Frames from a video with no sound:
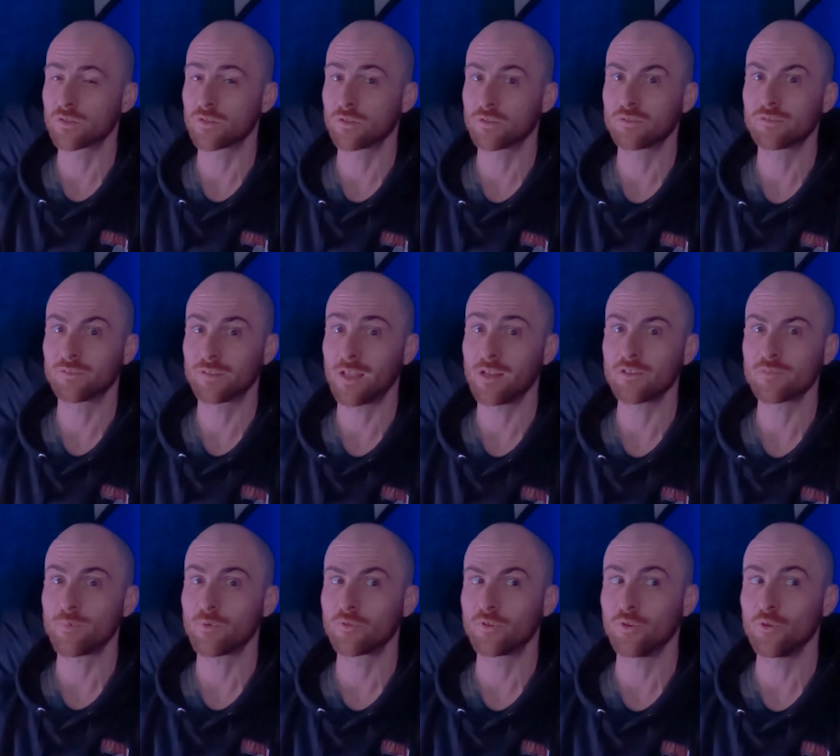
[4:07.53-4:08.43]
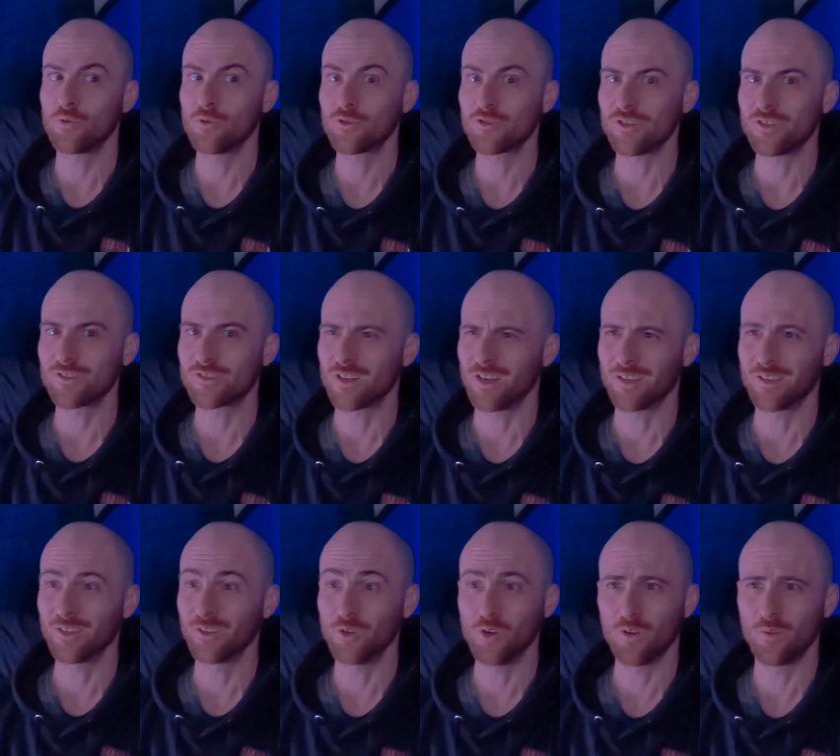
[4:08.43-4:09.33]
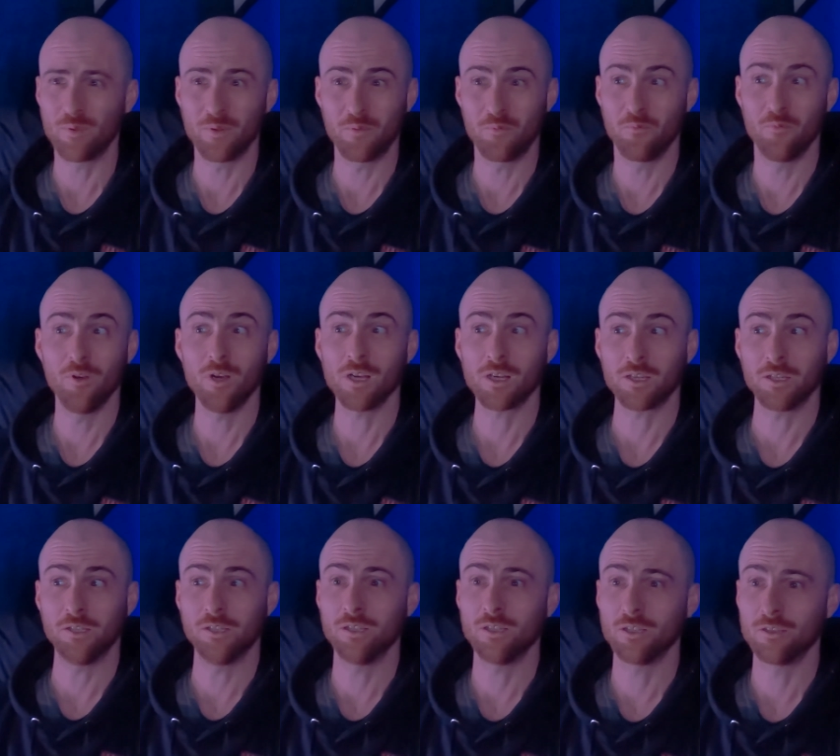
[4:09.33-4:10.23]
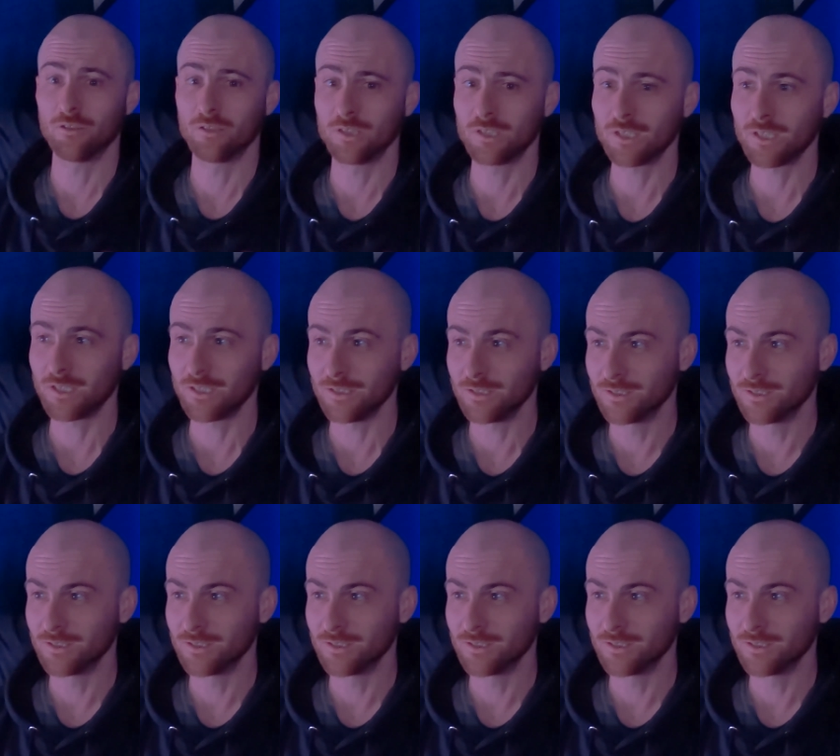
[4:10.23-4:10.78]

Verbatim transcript: Just tell us about the orgies. Like, you don't even fucking know, right?